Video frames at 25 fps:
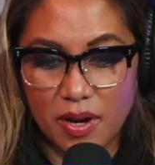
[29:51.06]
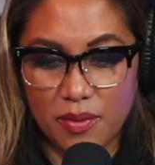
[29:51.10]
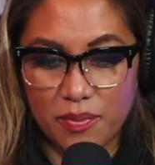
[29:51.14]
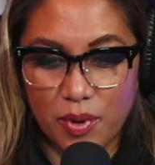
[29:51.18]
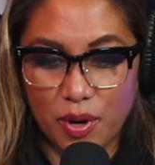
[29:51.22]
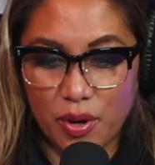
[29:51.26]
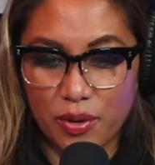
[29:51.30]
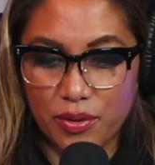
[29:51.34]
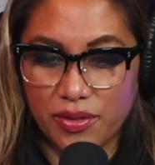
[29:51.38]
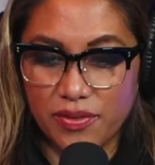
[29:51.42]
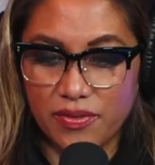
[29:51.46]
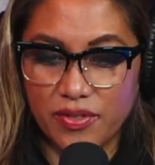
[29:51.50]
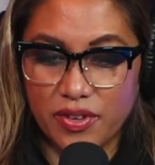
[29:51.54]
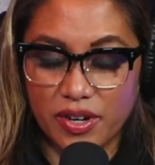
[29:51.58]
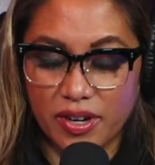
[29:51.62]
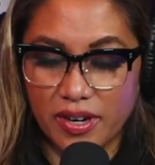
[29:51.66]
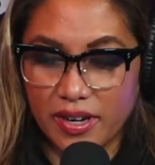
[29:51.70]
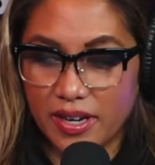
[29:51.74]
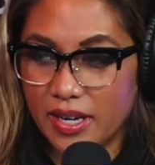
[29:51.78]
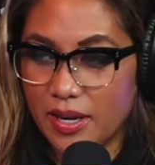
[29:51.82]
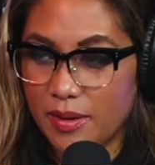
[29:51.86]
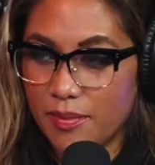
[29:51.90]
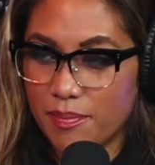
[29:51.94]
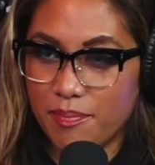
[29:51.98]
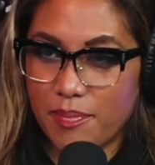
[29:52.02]
both of you are
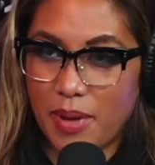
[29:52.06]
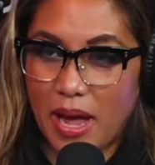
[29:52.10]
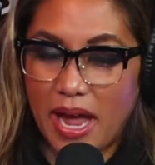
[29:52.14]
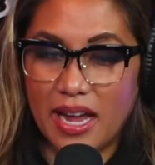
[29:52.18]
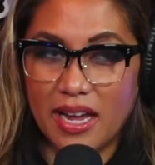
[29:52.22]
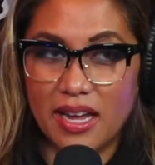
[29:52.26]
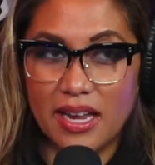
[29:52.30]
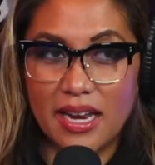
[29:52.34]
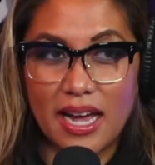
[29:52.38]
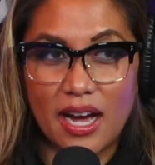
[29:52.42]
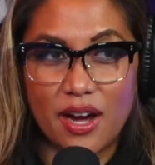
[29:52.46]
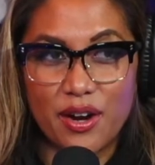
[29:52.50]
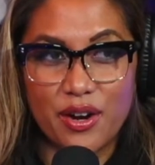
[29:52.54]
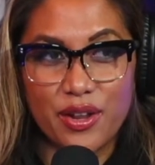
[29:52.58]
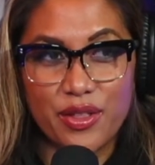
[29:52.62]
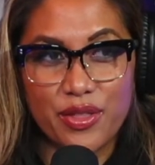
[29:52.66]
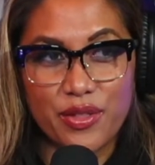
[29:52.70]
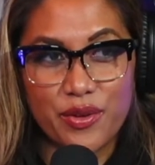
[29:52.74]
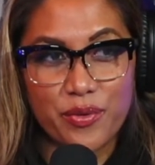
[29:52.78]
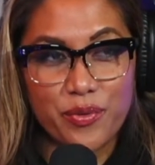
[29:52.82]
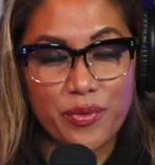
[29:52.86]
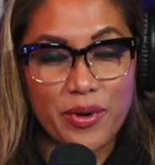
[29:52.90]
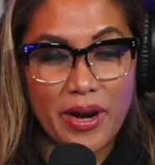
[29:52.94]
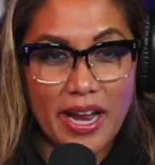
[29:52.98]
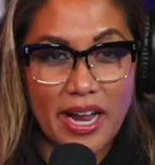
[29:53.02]
going to bang it out in
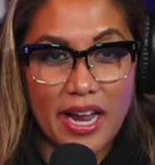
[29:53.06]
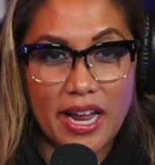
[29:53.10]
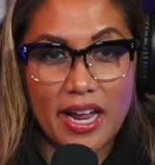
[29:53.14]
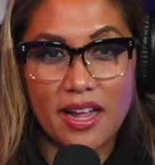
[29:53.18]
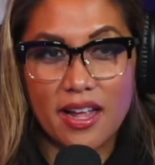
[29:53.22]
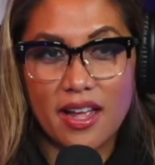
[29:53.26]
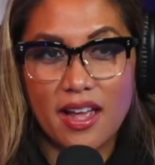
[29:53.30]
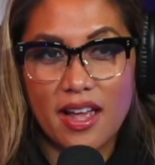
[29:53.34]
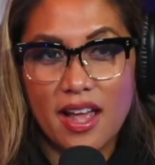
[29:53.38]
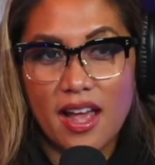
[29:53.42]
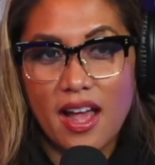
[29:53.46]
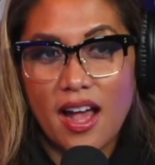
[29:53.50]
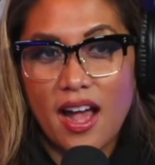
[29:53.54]
the ring.